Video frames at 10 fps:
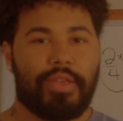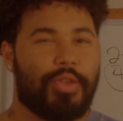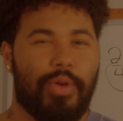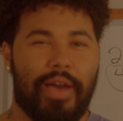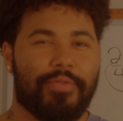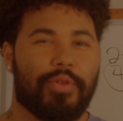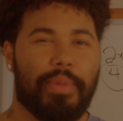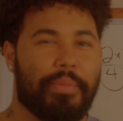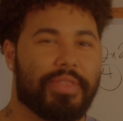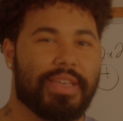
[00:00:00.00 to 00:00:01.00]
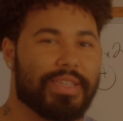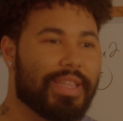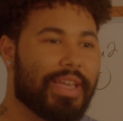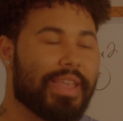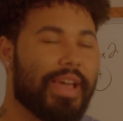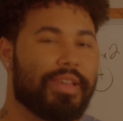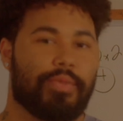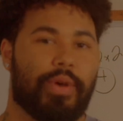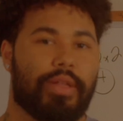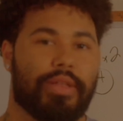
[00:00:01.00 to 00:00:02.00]
You have to remember things like that as
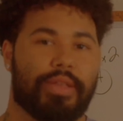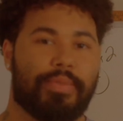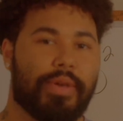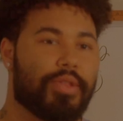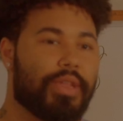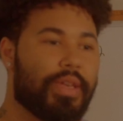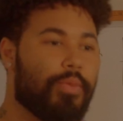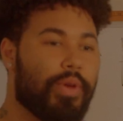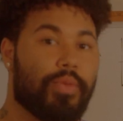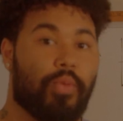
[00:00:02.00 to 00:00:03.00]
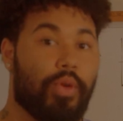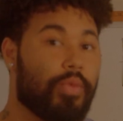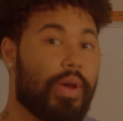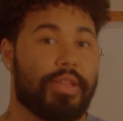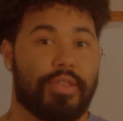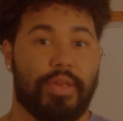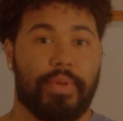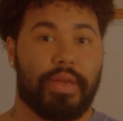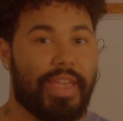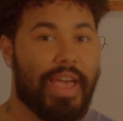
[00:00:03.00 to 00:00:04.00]
well, especially with worldwide
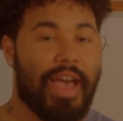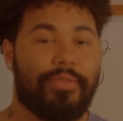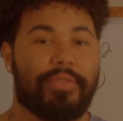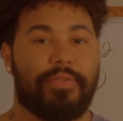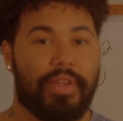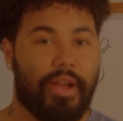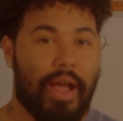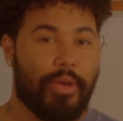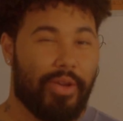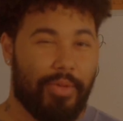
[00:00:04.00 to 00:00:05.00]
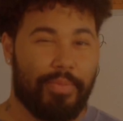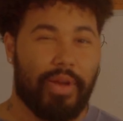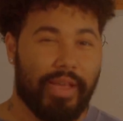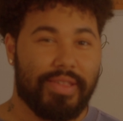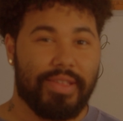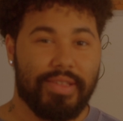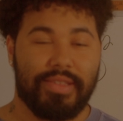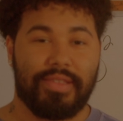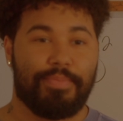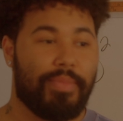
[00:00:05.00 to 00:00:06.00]
shipping. You have to figure out your
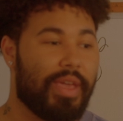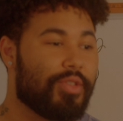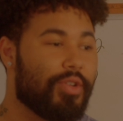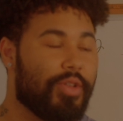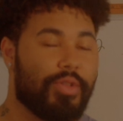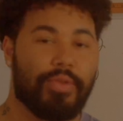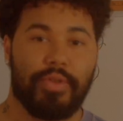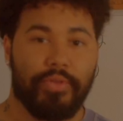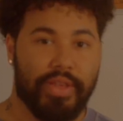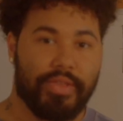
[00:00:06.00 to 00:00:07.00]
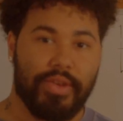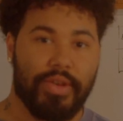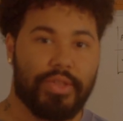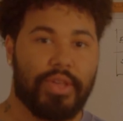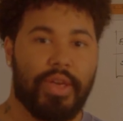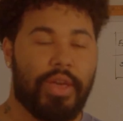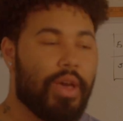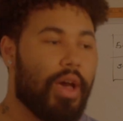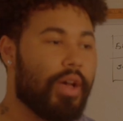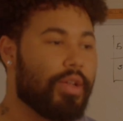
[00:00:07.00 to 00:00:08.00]
prices, make sure you do your research
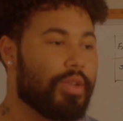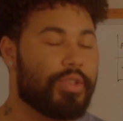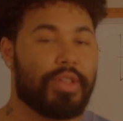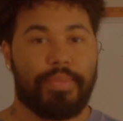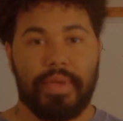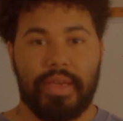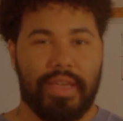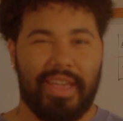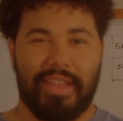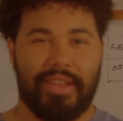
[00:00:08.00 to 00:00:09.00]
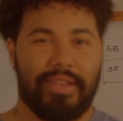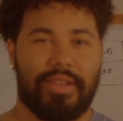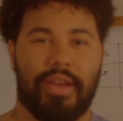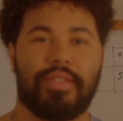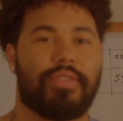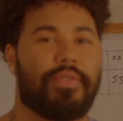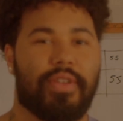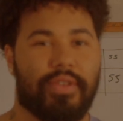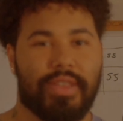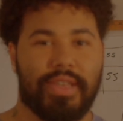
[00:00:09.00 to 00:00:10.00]
on shipping and tons of
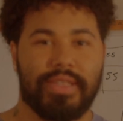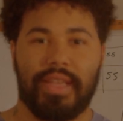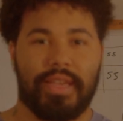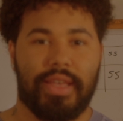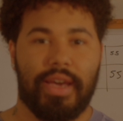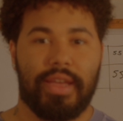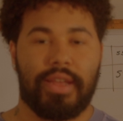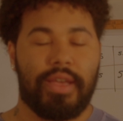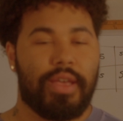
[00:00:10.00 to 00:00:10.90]
other things like that.